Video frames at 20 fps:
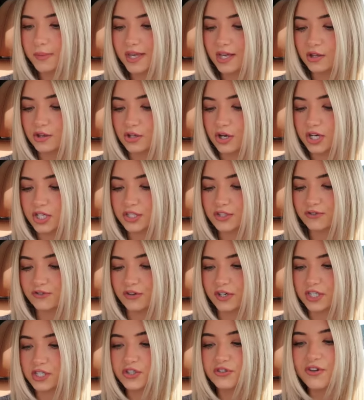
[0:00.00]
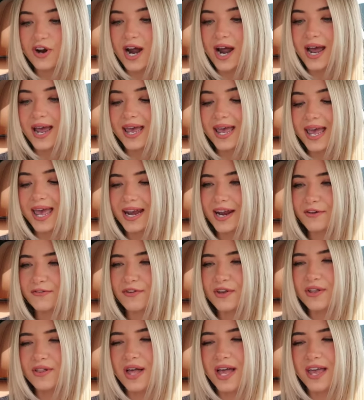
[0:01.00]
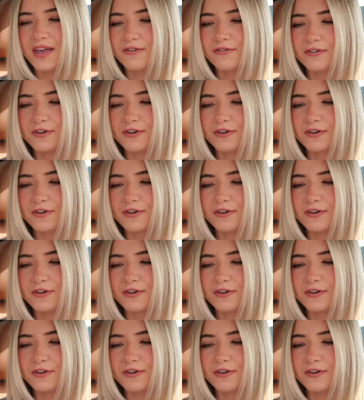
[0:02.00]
maybe a large french fry and I feel like